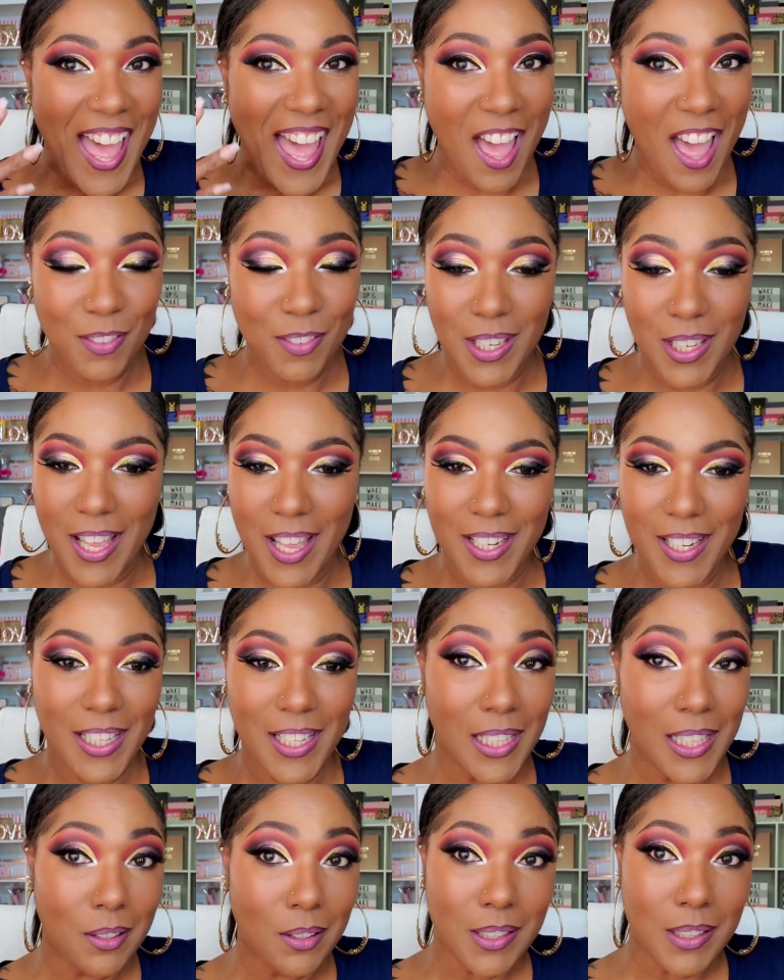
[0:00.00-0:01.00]
I have a lot of
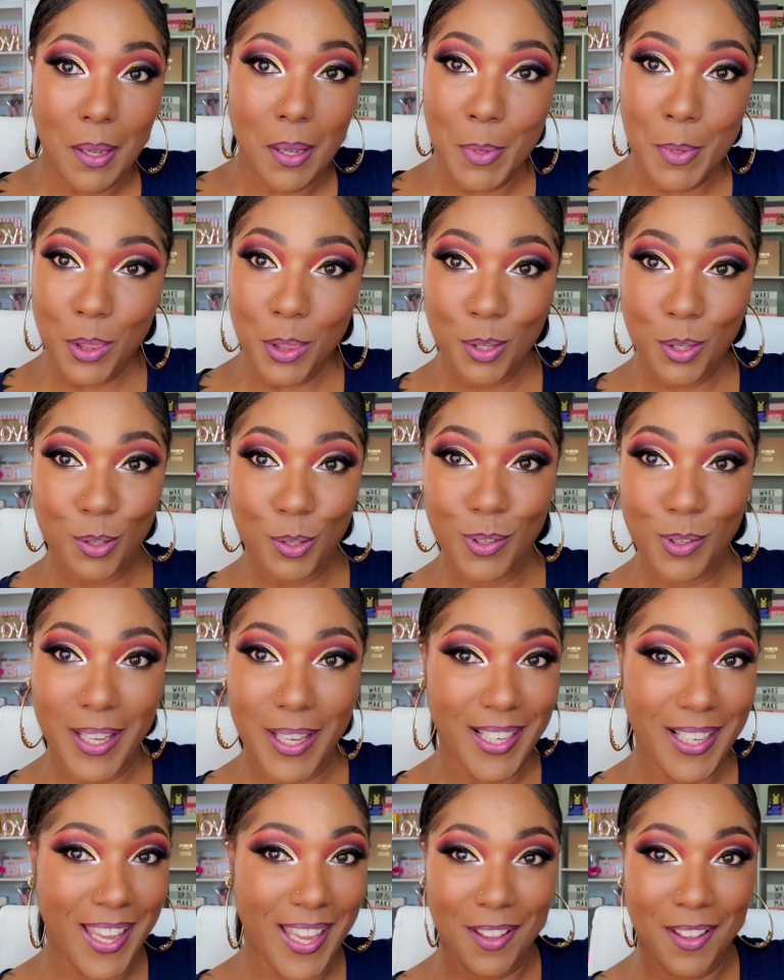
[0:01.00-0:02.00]
glow coming through,
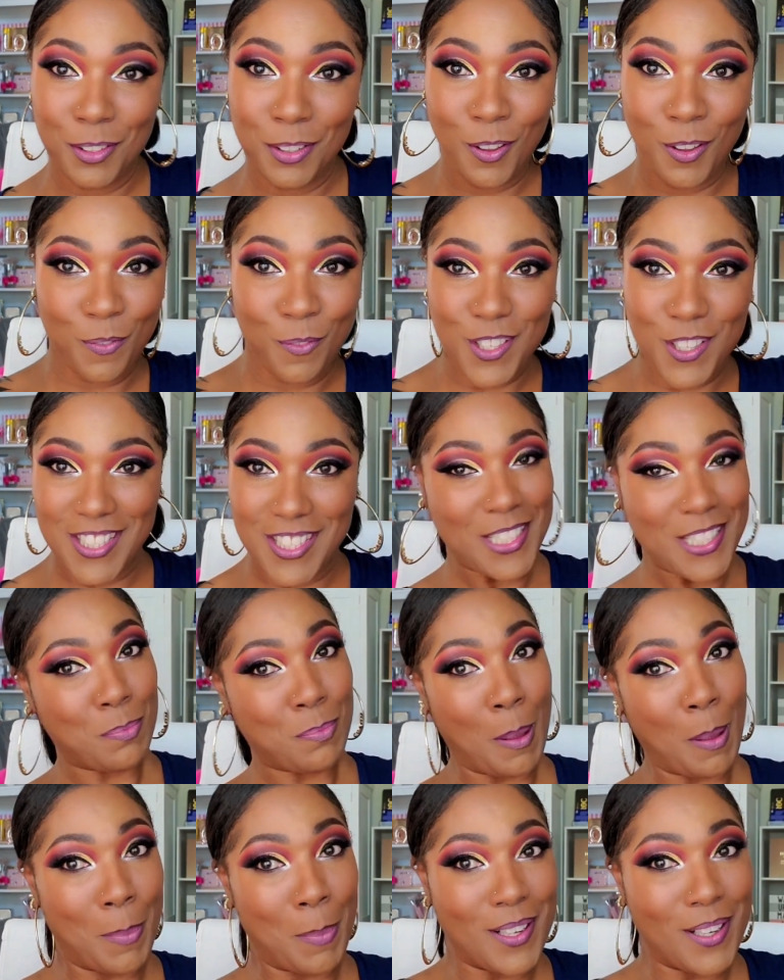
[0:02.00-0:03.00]
honey. I don't know if it's
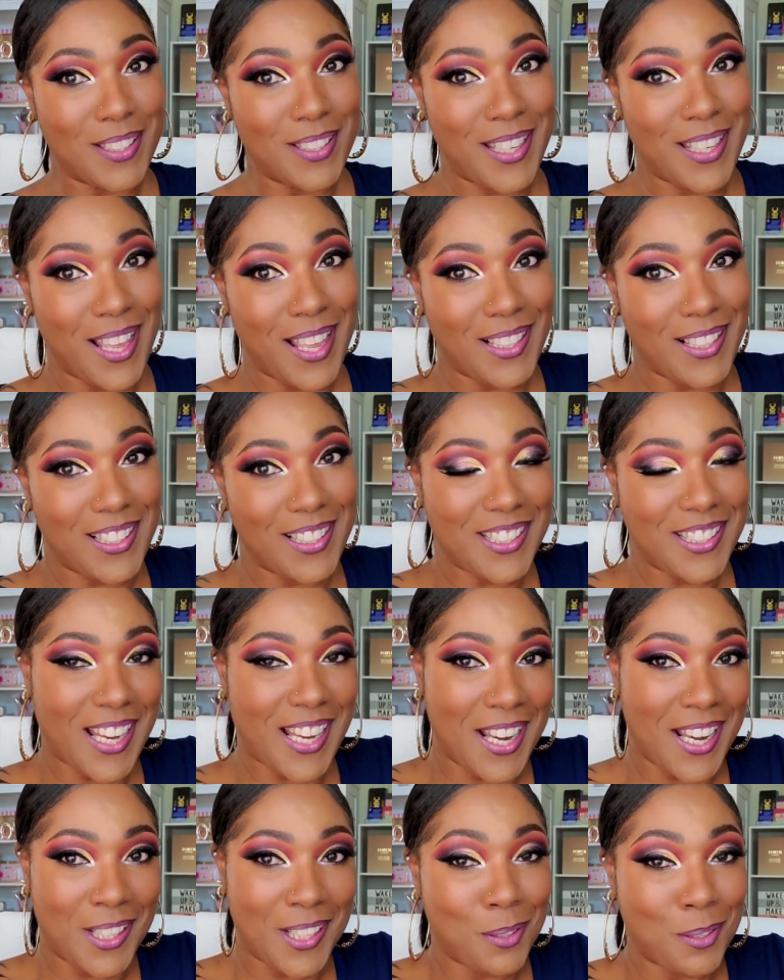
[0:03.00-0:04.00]
just my personality
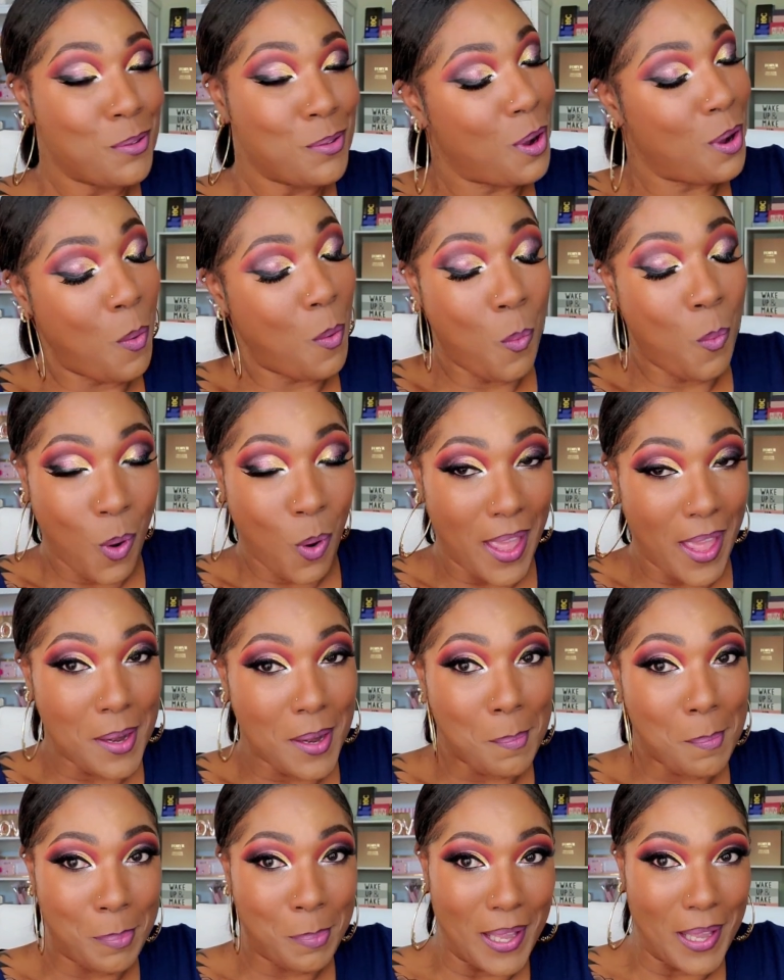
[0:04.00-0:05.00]
shining through or
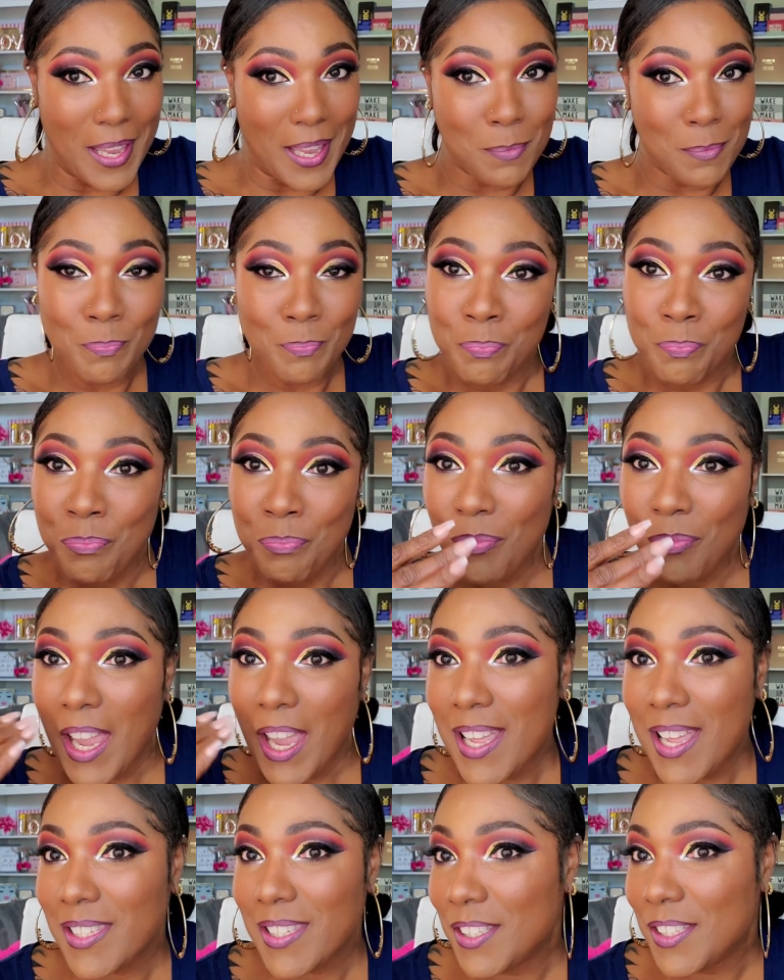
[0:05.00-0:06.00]
what, but
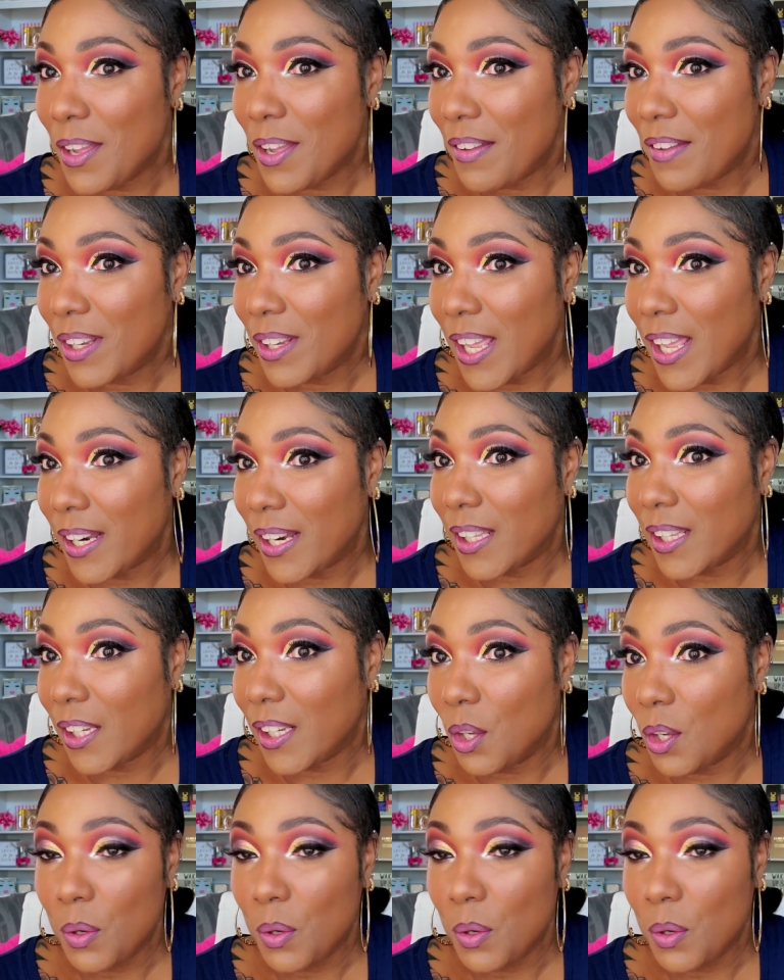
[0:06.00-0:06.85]
I still have a lot of